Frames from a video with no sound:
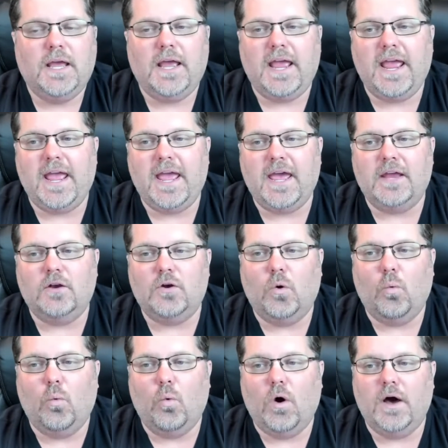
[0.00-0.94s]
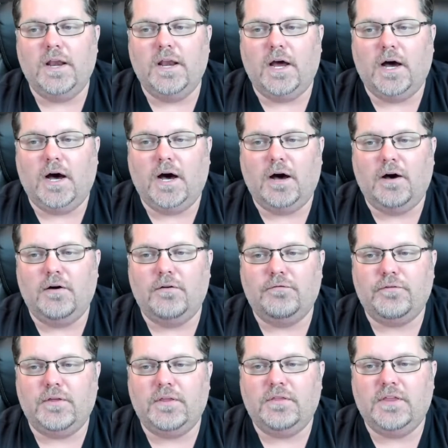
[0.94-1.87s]
And one
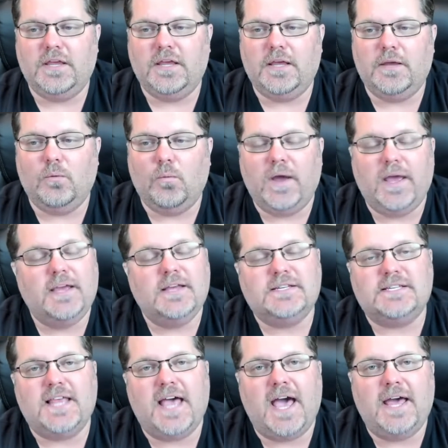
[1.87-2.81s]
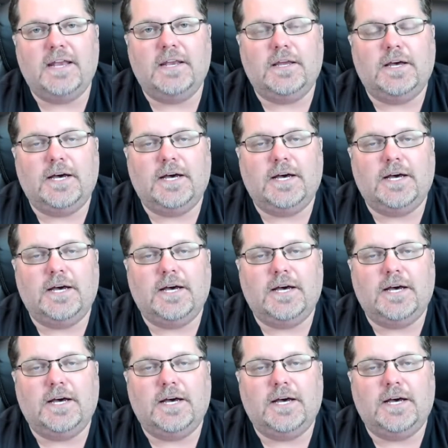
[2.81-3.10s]
of the ways that,